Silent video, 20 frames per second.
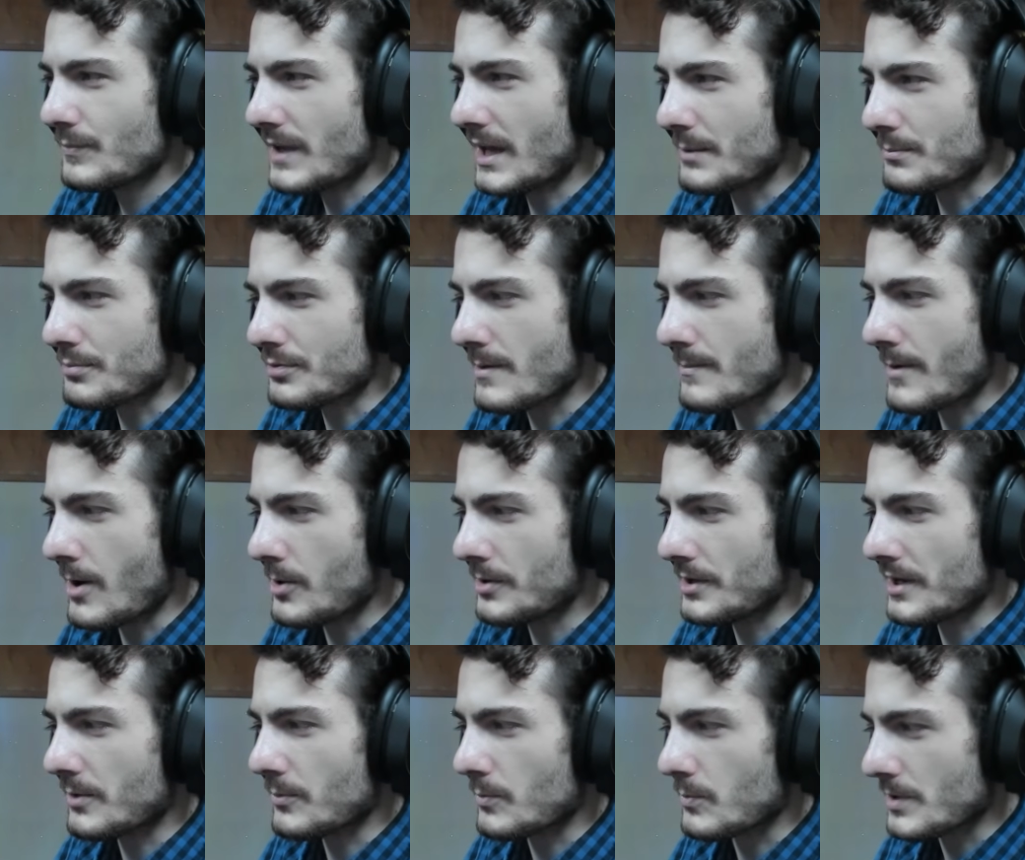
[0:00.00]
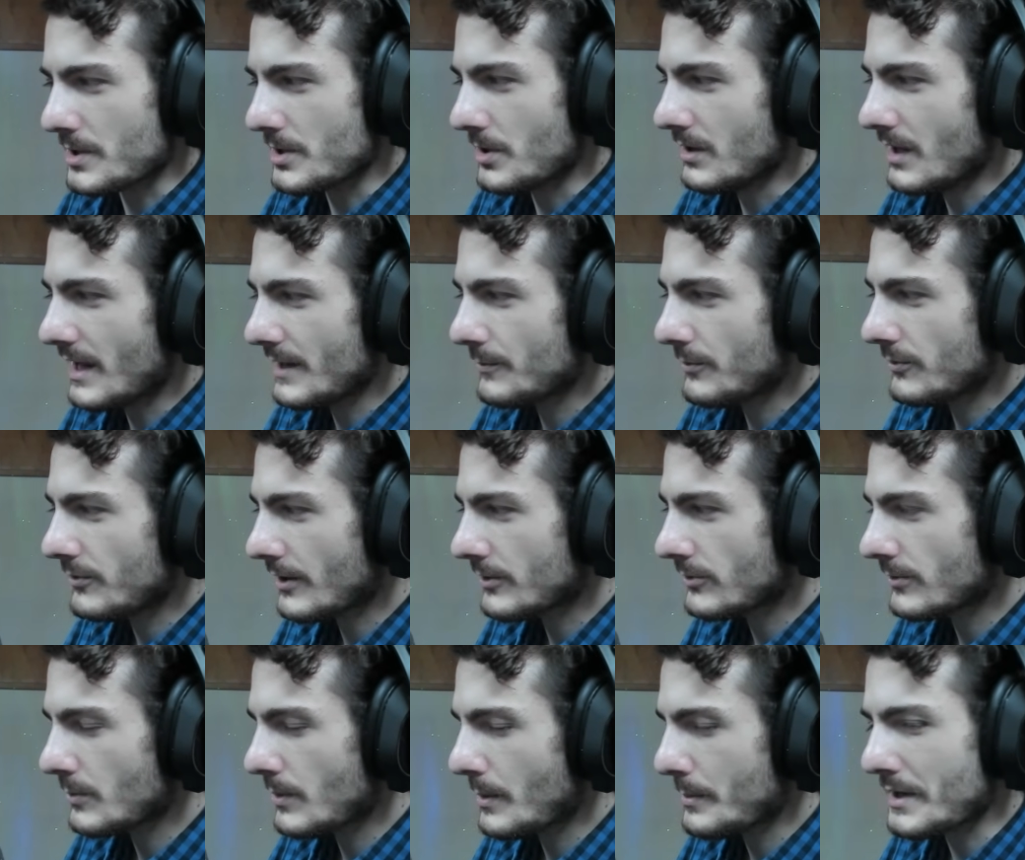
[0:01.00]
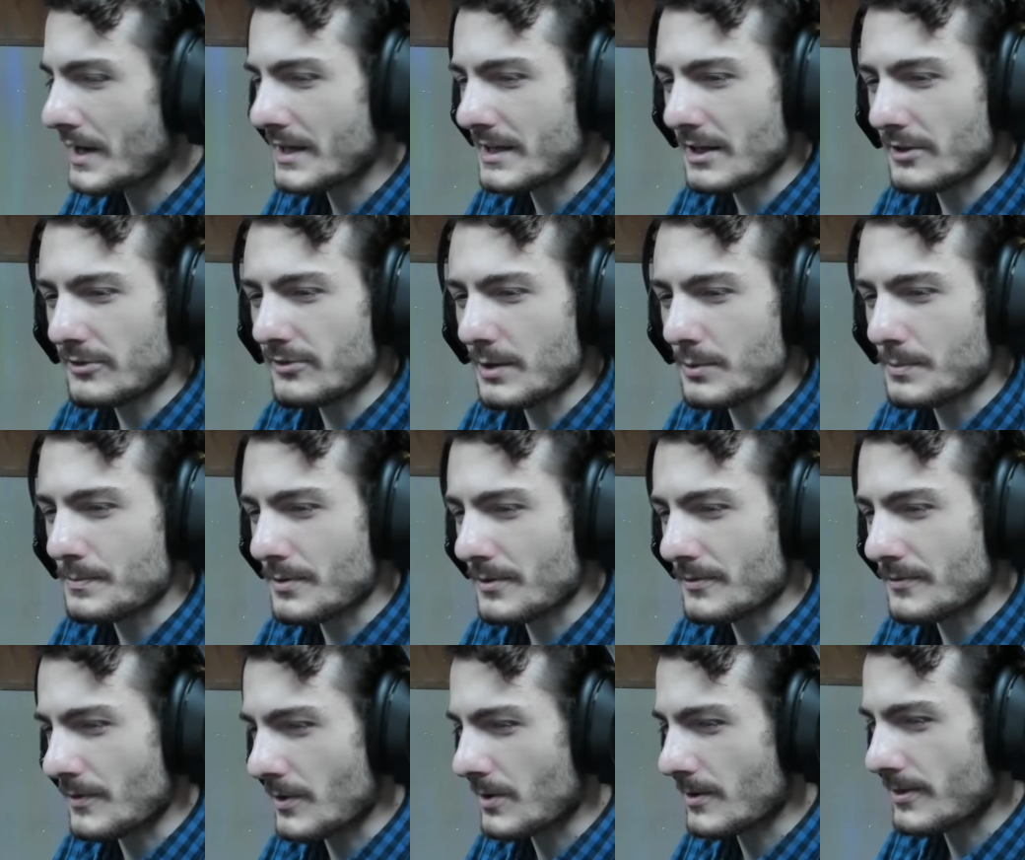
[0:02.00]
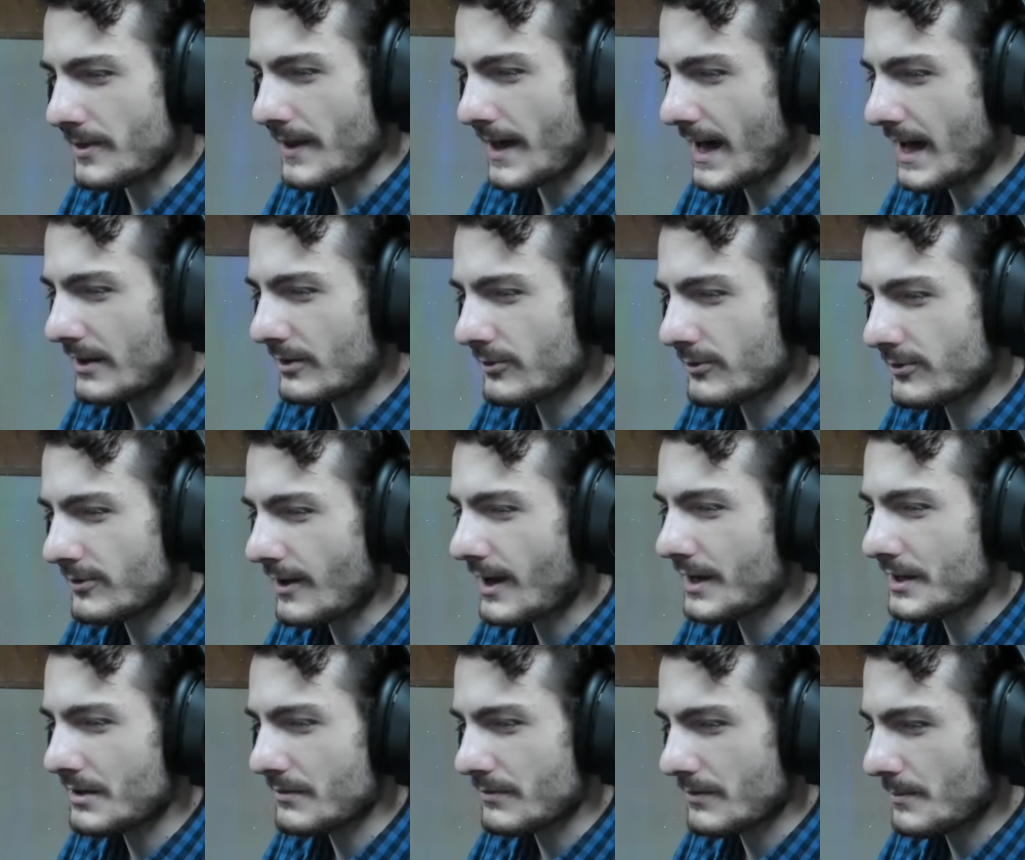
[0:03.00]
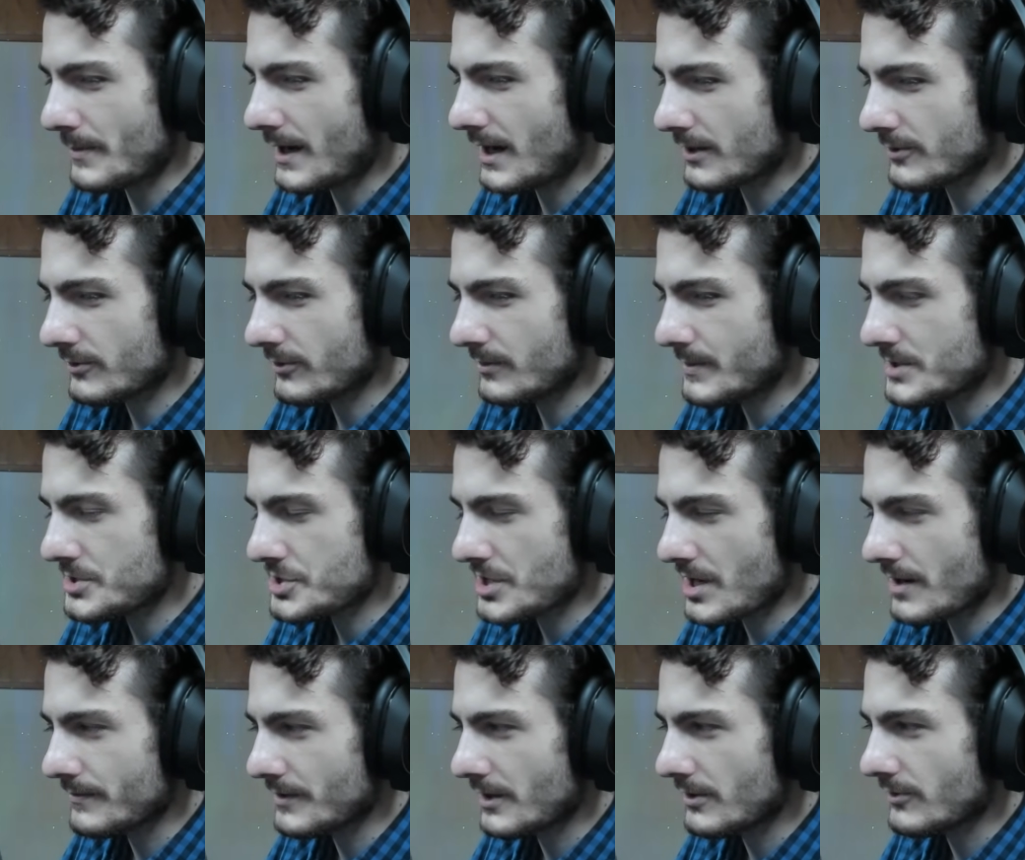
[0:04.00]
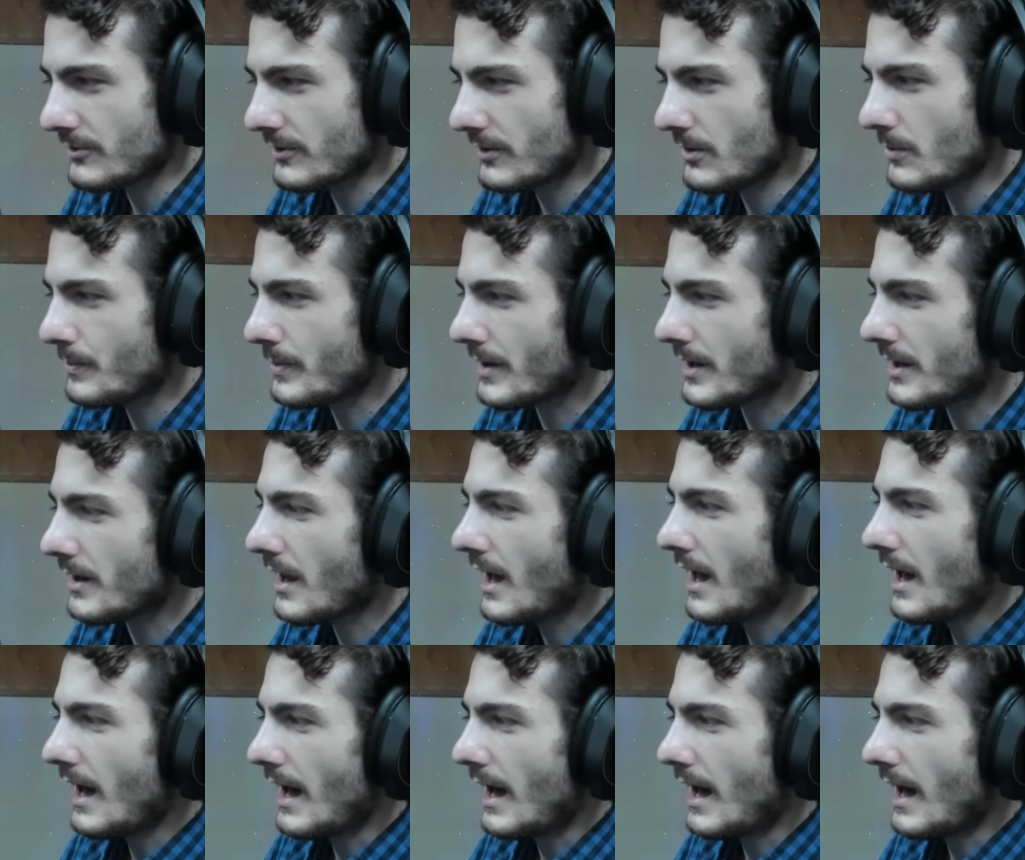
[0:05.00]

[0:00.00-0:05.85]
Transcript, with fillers: and promoting real life sexy women, I guess I would prefer that side of the box to be shoved into, but